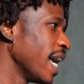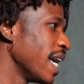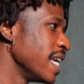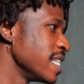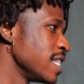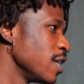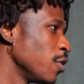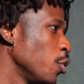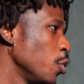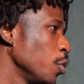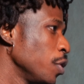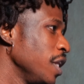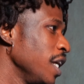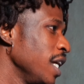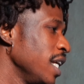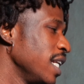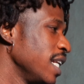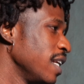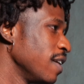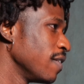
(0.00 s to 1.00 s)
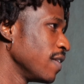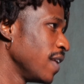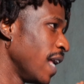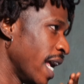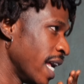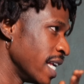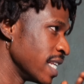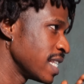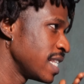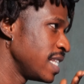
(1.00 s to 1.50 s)
is the good thing
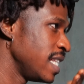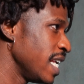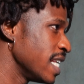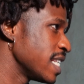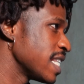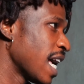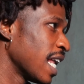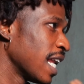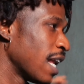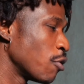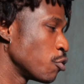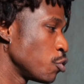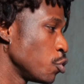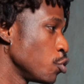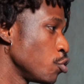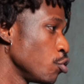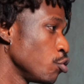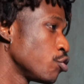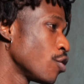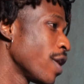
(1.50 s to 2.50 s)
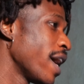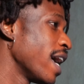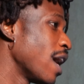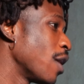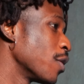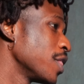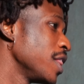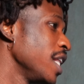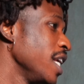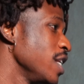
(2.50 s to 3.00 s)
is this allows you to try
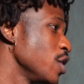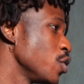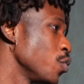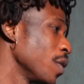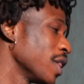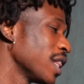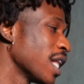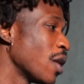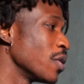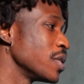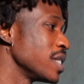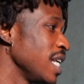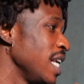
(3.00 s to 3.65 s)
out things without